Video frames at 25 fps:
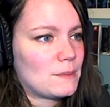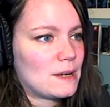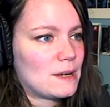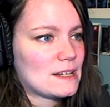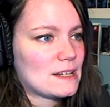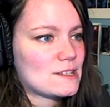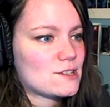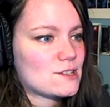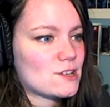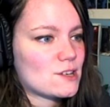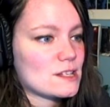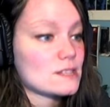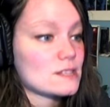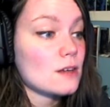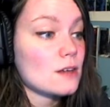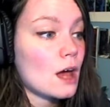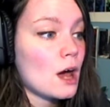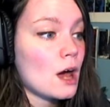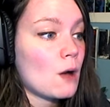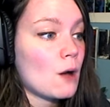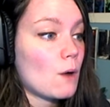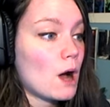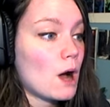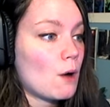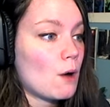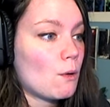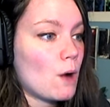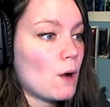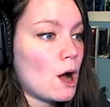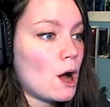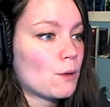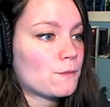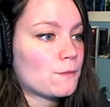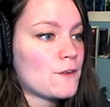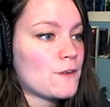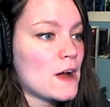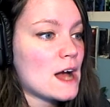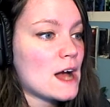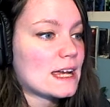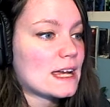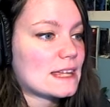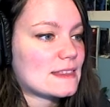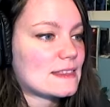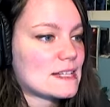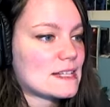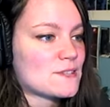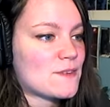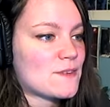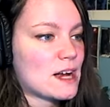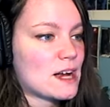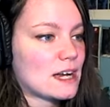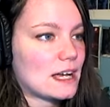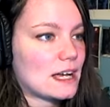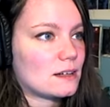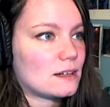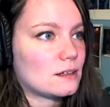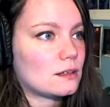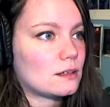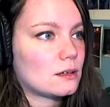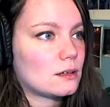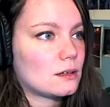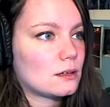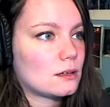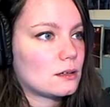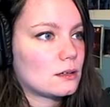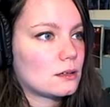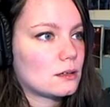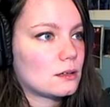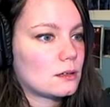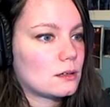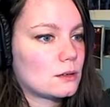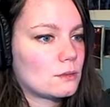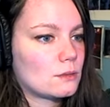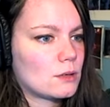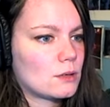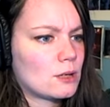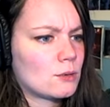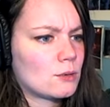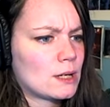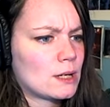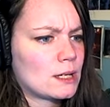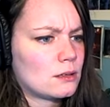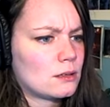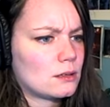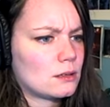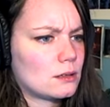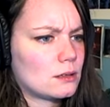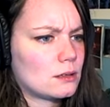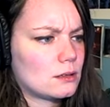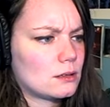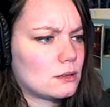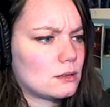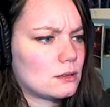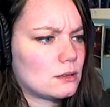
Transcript: monster is- Oh, oh, oh! Froggit! That's Froggit! Wait, what?